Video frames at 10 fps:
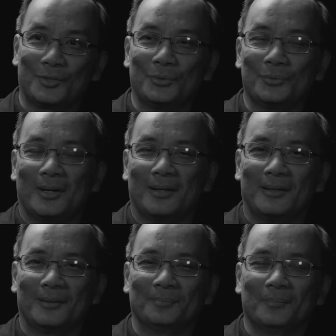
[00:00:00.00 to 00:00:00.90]
to
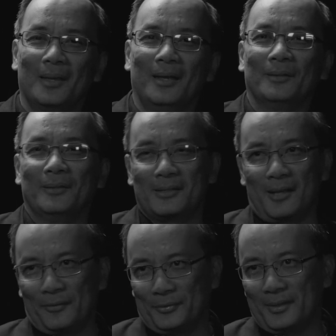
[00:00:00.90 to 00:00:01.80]

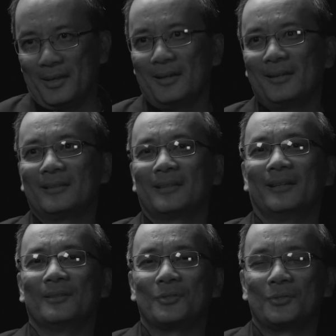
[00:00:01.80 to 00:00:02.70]
decipher that
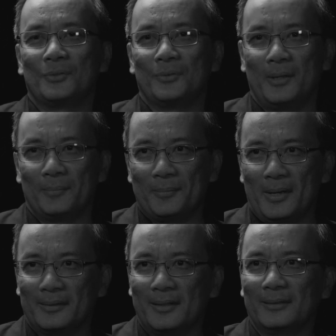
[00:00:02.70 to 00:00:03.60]
and to
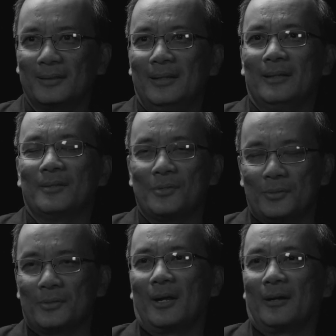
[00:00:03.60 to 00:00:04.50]
implement that, is
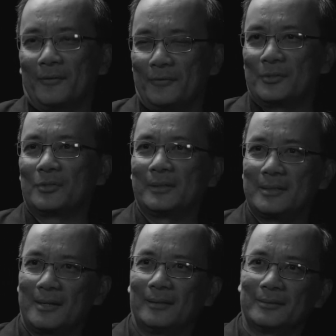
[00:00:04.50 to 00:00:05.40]
using artificial
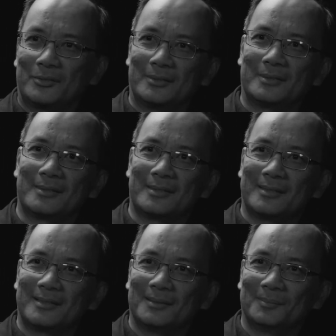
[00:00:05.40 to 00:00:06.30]
intelligence.